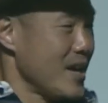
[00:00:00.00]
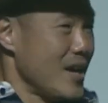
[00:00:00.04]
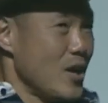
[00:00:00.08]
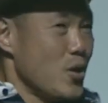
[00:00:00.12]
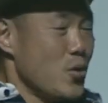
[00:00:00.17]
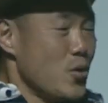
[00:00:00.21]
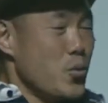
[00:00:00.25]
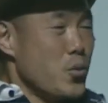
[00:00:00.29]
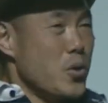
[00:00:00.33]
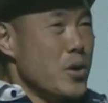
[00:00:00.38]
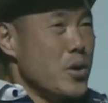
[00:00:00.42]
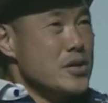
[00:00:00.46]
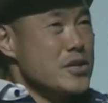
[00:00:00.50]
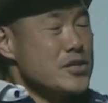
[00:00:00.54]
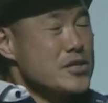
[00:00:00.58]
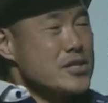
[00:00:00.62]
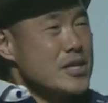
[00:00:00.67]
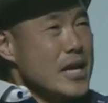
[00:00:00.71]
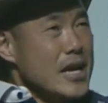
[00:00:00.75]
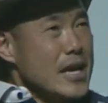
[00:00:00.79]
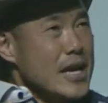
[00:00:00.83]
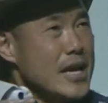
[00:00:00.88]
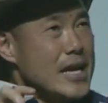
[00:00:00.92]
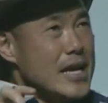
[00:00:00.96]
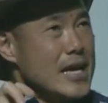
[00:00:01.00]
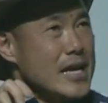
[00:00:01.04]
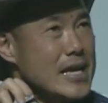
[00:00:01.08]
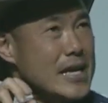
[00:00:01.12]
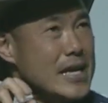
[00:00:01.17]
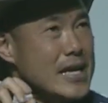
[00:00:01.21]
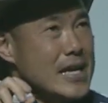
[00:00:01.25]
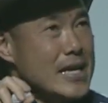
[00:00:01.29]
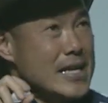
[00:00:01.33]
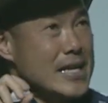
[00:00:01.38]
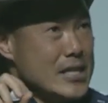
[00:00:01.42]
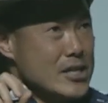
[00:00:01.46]
was
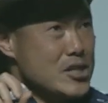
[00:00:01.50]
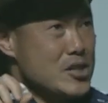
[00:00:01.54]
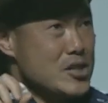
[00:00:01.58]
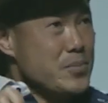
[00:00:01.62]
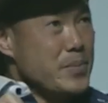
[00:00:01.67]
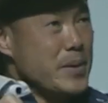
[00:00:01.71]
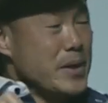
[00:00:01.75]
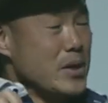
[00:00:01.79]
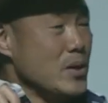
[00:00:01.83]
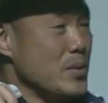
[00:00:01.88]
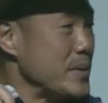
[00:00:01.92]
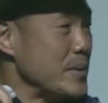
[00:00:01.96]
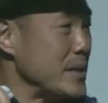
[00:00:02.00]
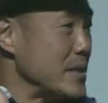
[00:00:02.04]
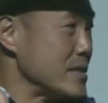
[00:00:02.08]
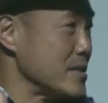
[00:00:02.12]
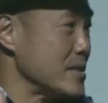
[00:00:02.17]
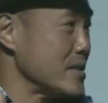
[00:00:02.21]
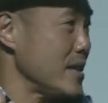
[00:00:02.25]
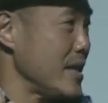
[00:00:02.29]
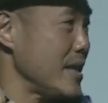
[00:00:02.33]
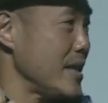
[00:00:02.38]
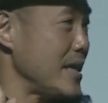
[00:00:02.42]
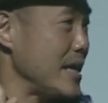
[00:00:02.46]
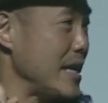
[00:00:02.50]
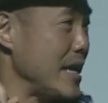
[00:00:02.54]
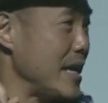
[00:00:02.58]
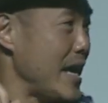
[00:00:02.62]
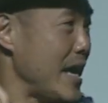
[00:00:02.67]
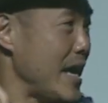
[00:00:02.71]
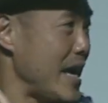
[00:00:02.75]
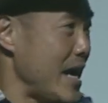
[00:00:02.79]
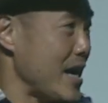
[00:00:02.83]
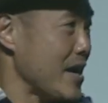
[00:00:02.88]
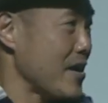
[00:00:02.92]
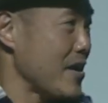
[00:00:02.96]
a an experiment at a
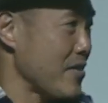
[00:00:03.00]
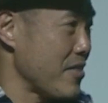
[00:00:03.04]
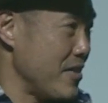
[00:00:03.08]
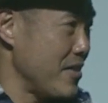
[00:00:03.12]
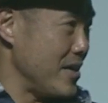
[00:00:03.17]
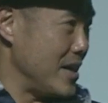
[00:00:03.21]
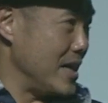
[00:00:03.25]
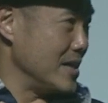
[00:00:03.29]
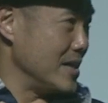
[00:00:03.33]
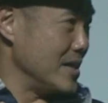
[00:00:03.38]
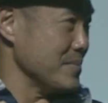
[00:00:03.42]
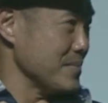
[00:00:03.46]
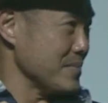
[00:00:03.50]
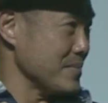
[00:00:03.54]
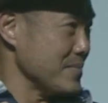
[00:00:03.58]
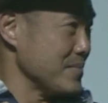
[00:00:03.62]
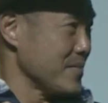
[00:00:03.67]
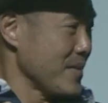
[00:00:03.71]
hackathon